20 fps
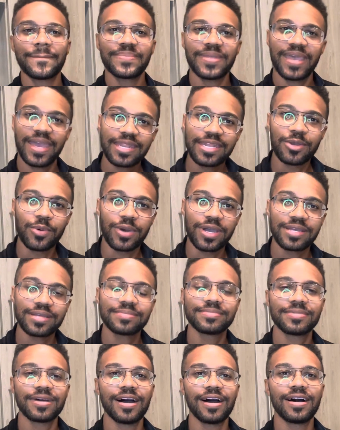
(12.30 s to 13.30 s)
Anyway,
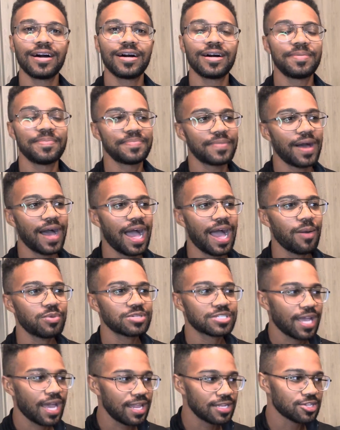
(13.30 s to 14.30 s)
I was
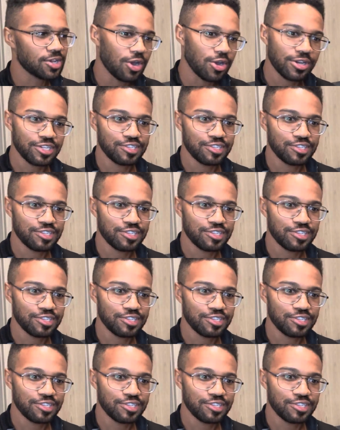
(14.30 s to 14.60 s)
kind of talking to